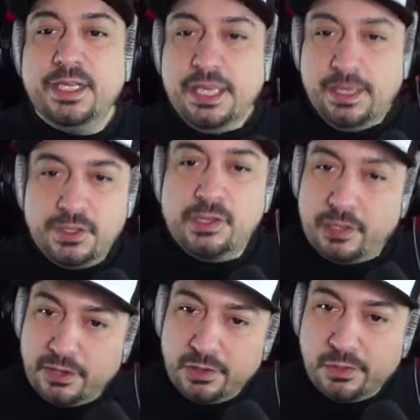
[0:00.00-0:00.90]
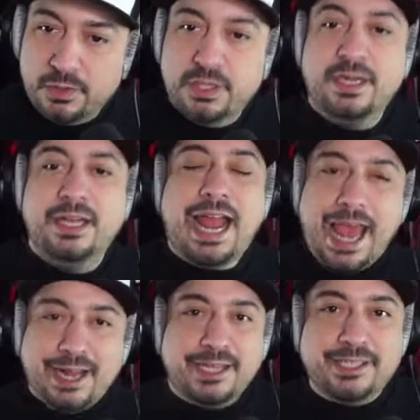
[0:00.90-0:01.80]
even though
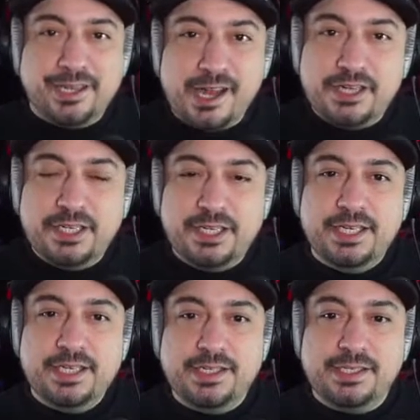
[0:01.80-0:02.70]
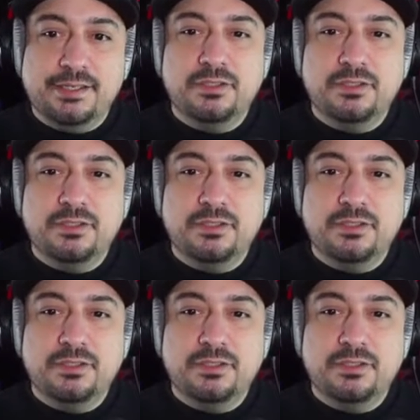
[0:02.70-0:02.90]
Akatosh is